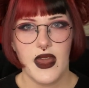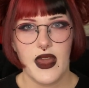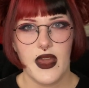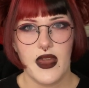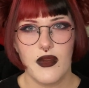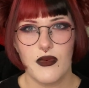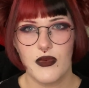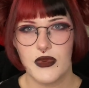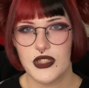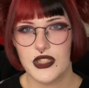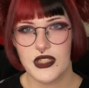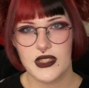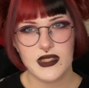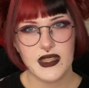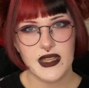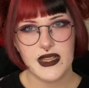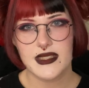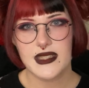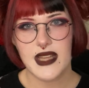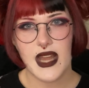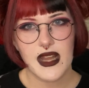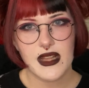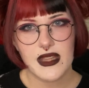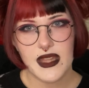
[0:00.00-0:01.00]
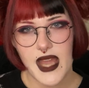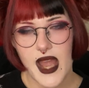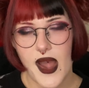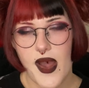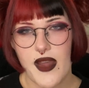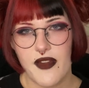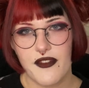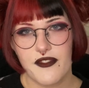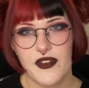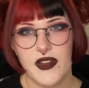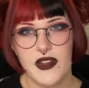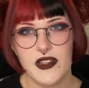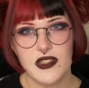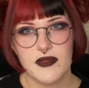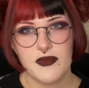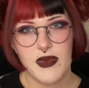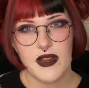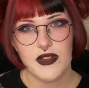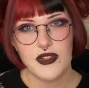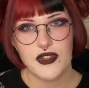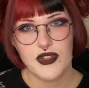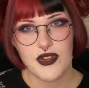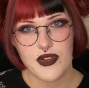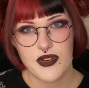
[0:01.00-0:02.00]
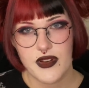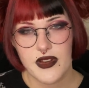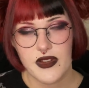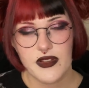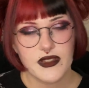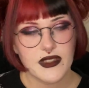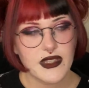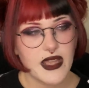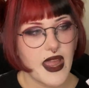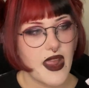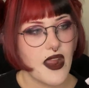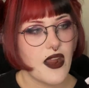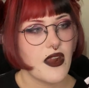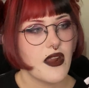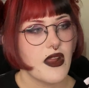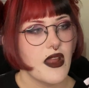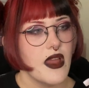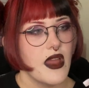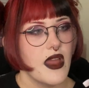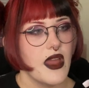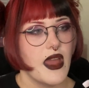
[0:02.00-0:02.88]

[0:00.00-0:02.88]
which is exactly how I felt about Juriel's hair.